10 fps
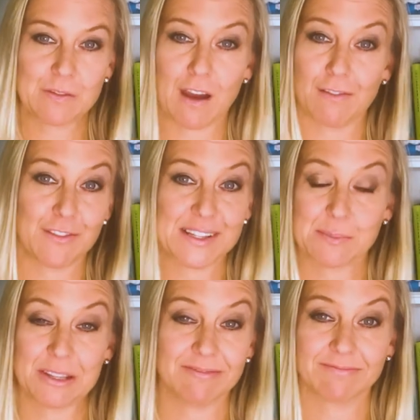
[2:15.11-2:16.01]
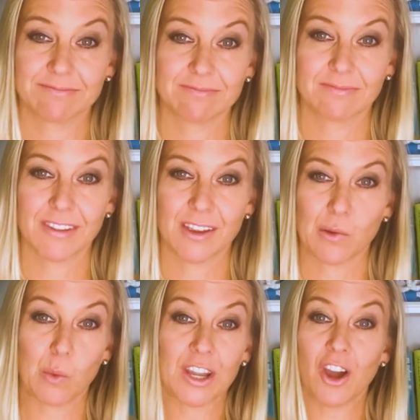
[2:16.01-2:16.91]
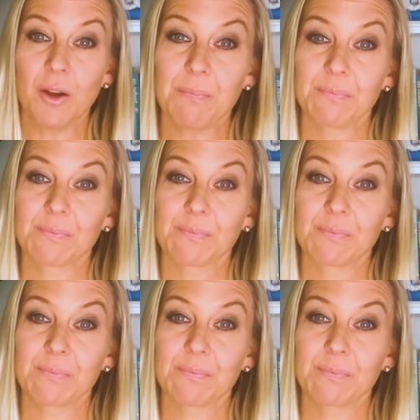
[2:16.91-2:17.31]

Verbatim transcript: her investment. Why not?